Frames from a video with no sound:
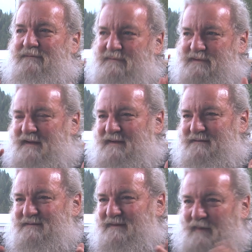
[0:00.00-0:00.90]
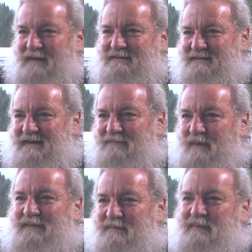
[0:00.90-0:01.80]
you change the mindset of
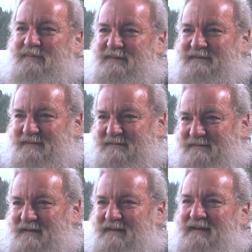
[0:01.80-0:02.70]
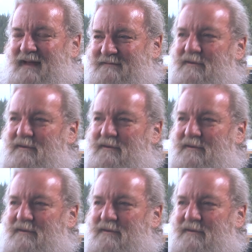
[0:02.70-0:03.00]
what the purpose is. It's